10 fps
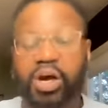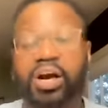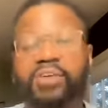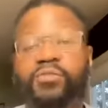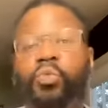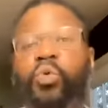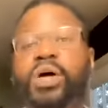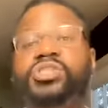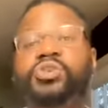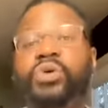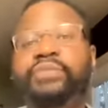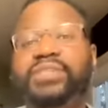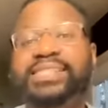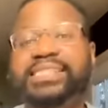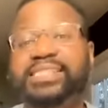of
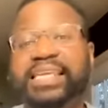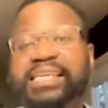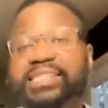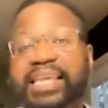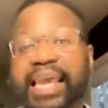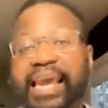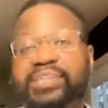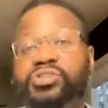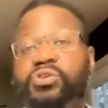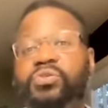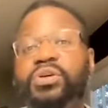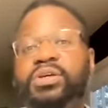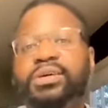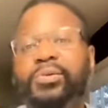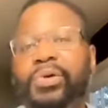whatsoever disease he had. So,
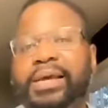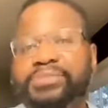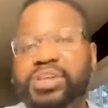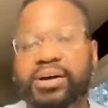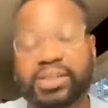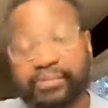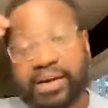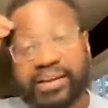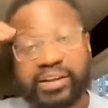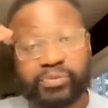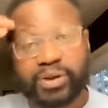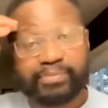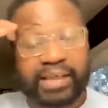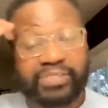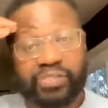what I'm talking about here, what
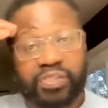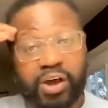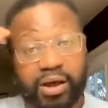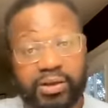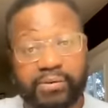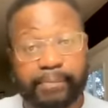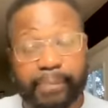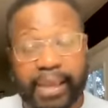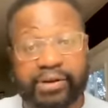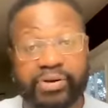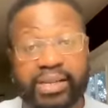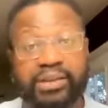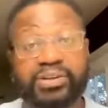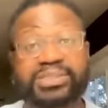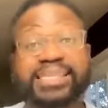my thought pattern
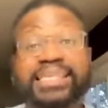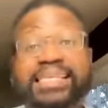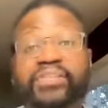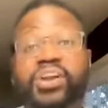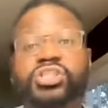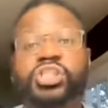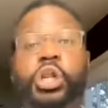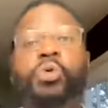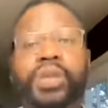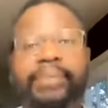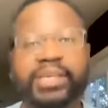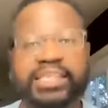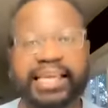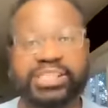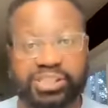here is there's no
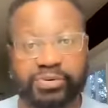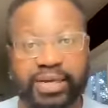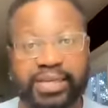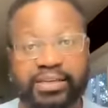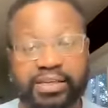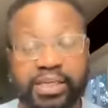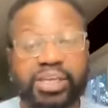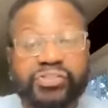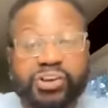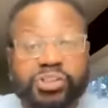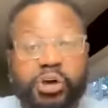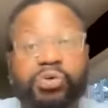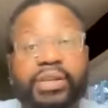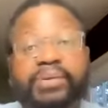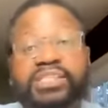limitation, right? There's no
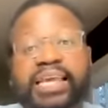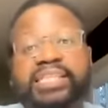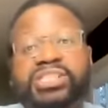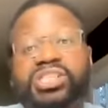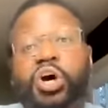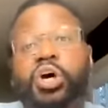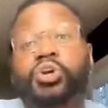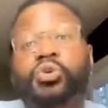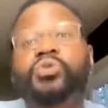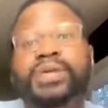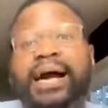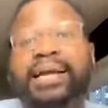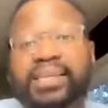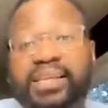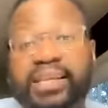limitation on who
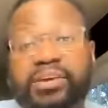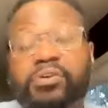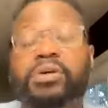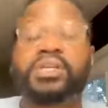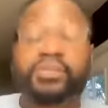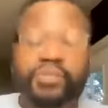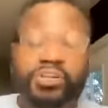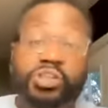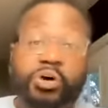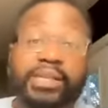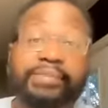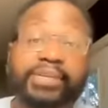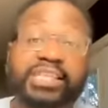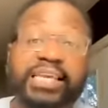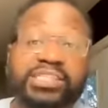God can heal. There's no
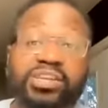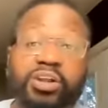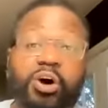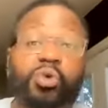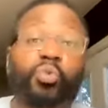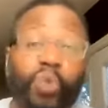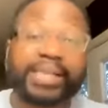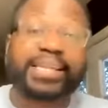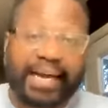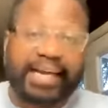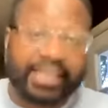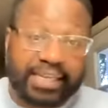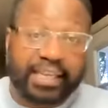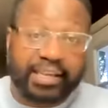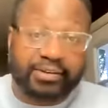limitation on what God
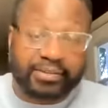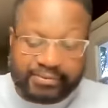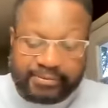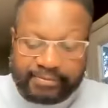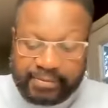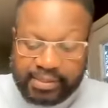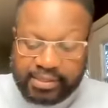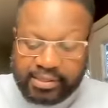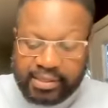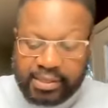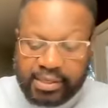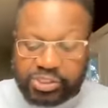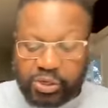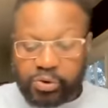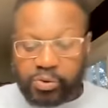can heal.
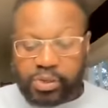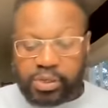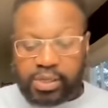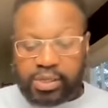So,